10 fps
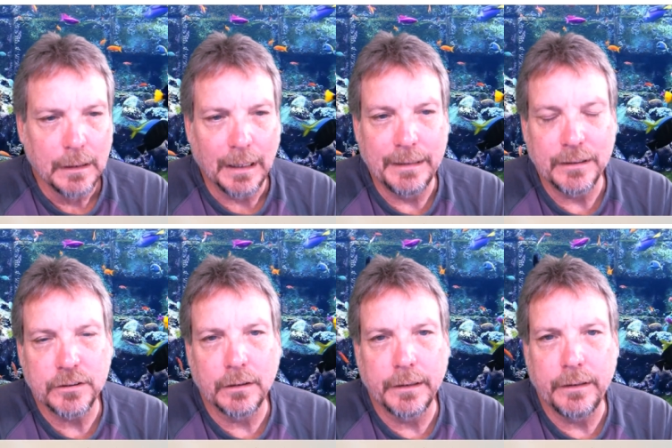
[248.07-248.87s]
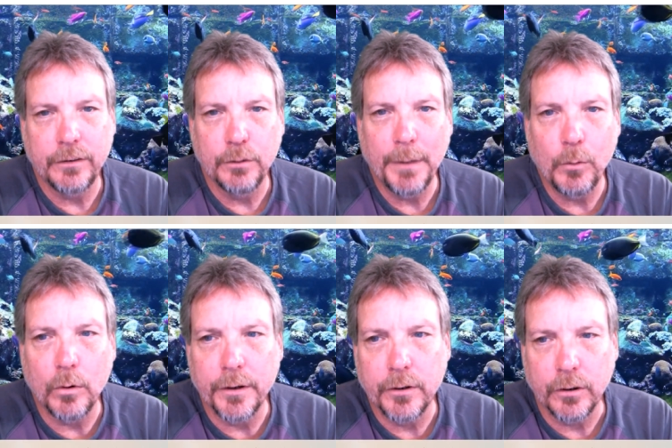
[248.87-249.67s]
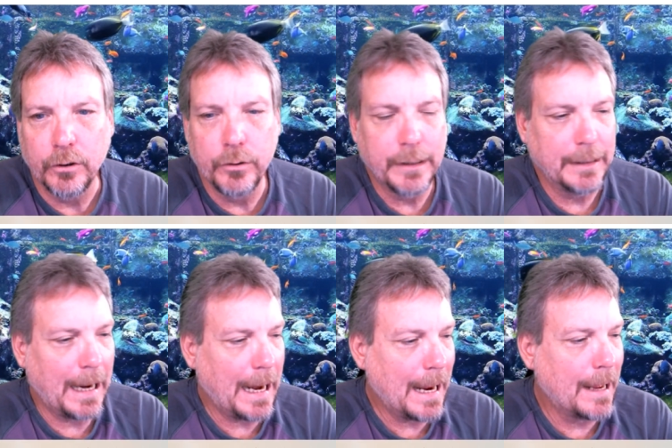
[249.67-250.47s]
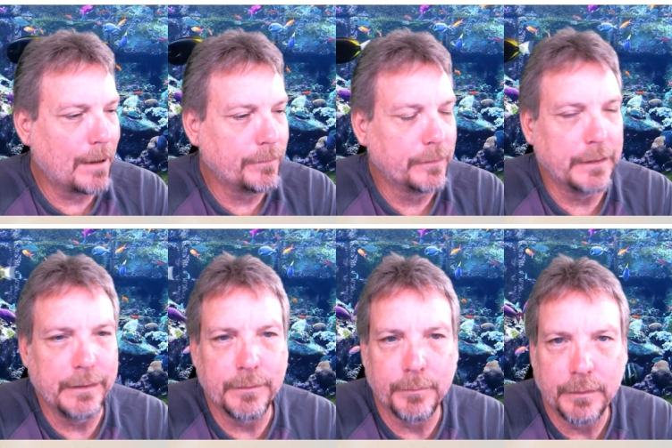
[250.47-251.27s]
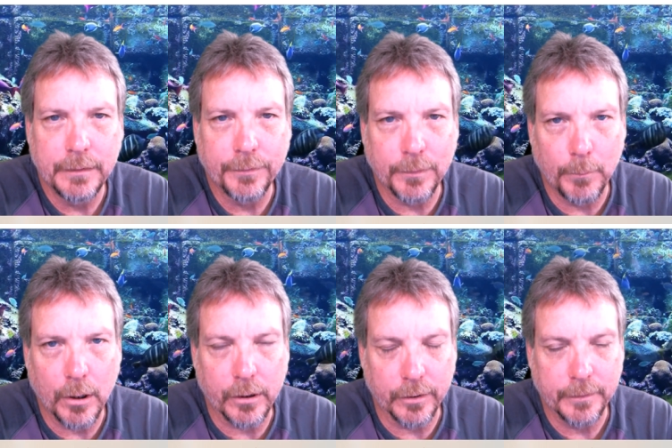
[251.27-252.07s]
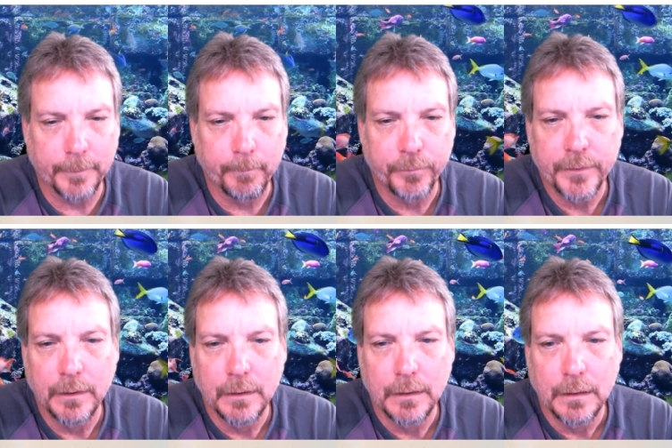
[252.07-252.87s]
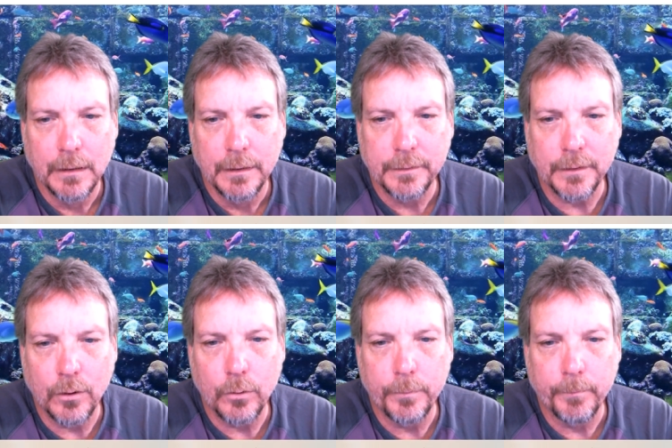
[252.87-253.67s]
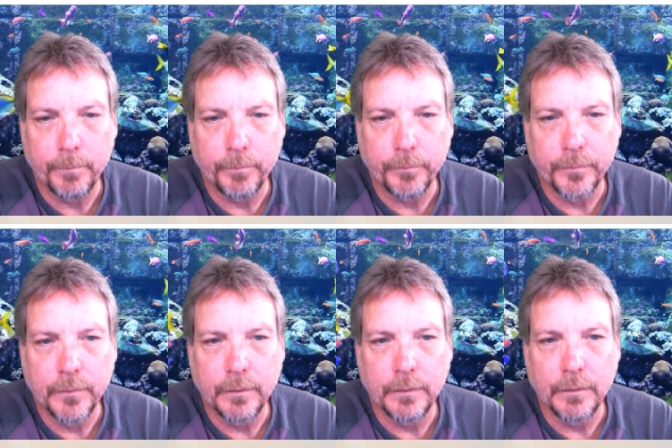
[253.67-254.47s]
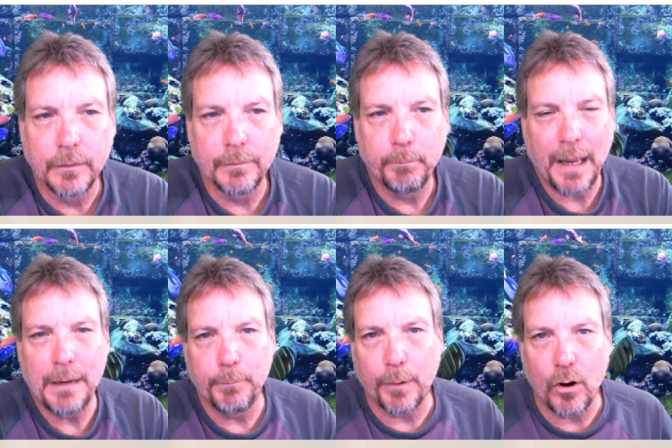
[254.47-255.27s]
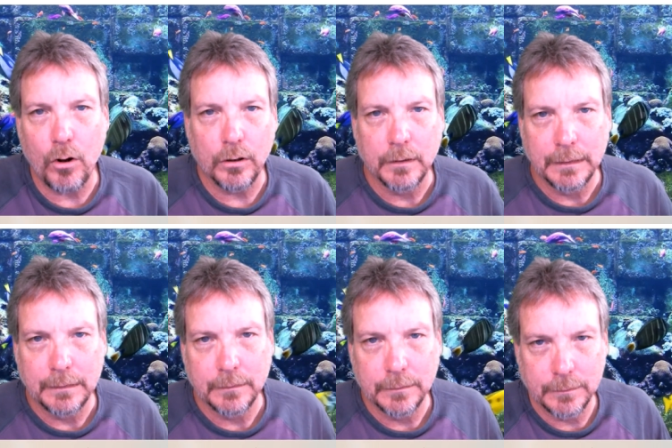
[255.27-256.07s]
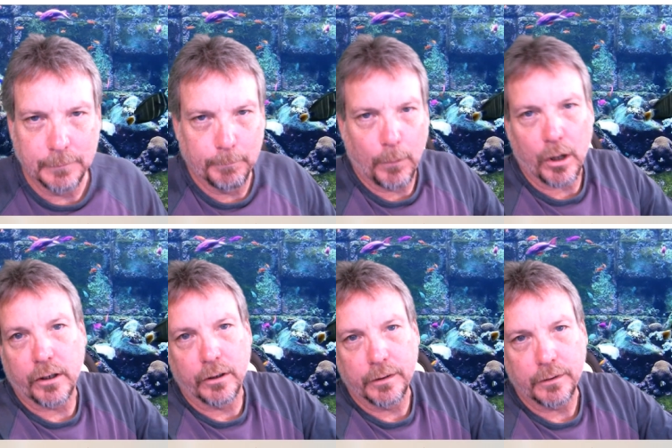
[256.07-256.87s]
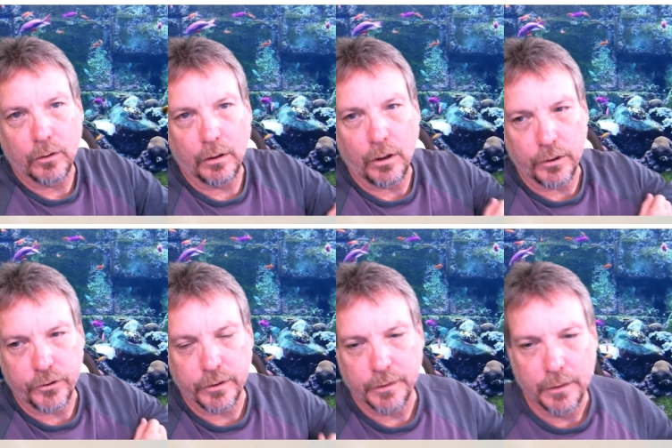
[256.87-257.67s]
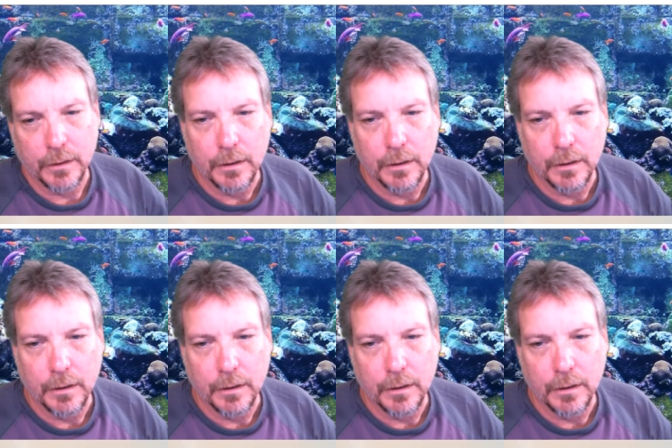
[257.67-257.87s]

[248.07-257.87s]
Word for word: Additionally, you may wonder who can have these different markers. So, paintball markers or launchers